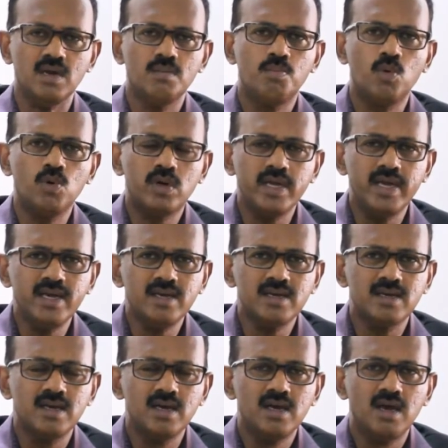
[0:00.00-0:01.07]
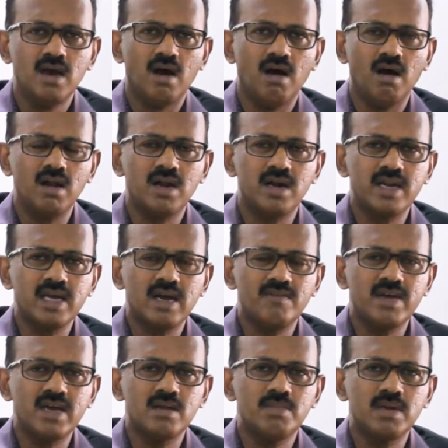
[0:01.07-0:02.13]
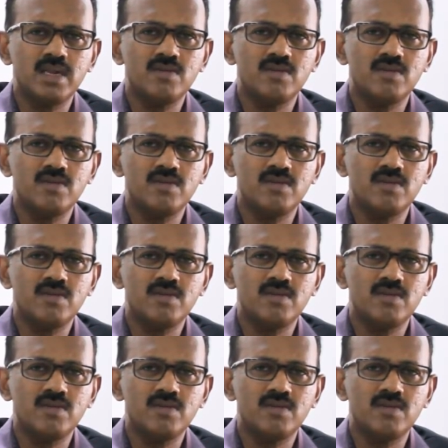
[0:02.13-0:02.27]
Putting already available